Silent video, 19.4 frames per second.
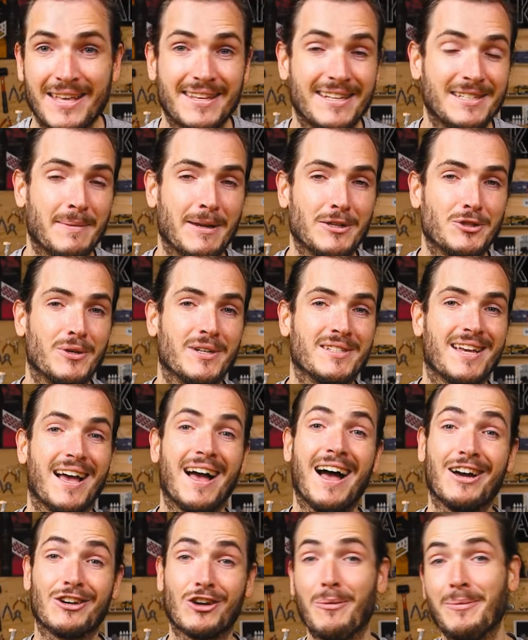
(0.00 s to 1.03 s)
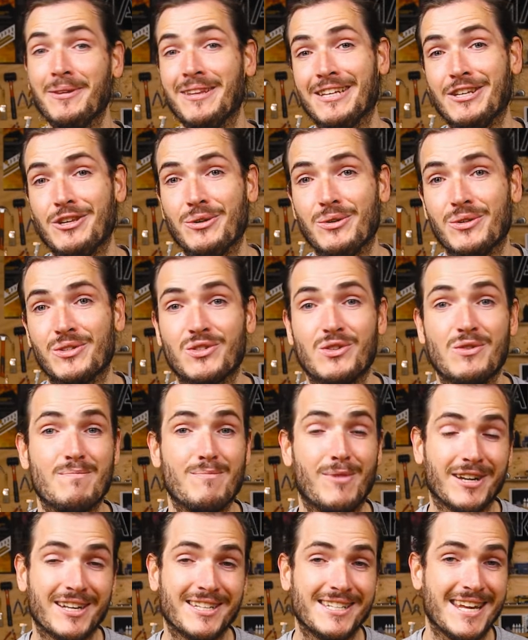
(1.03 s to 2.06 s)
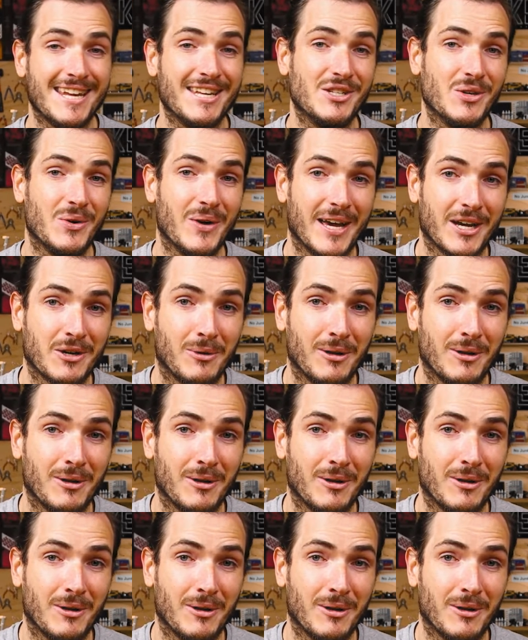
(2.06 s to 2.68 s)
These metrics are commonly used to monitor indoor air